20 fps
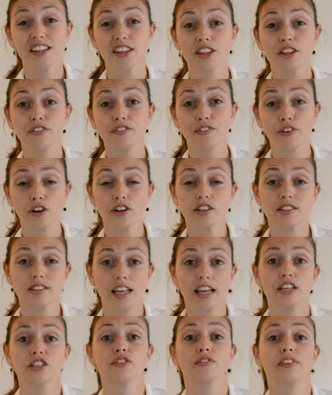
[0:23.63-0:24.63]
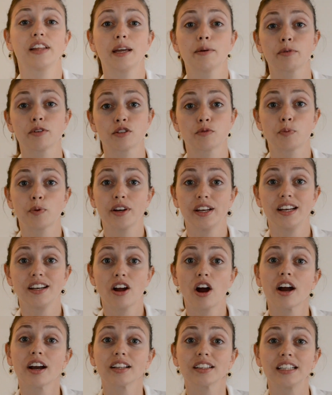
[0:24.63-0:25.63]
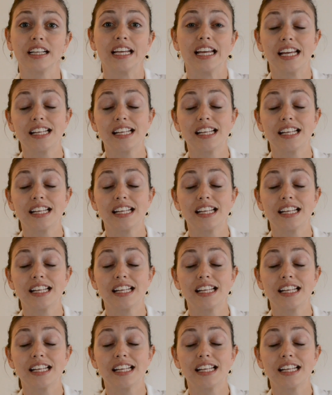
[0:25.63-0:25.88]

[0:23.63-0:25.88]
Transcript: The first stage of labor is pretty gnarly.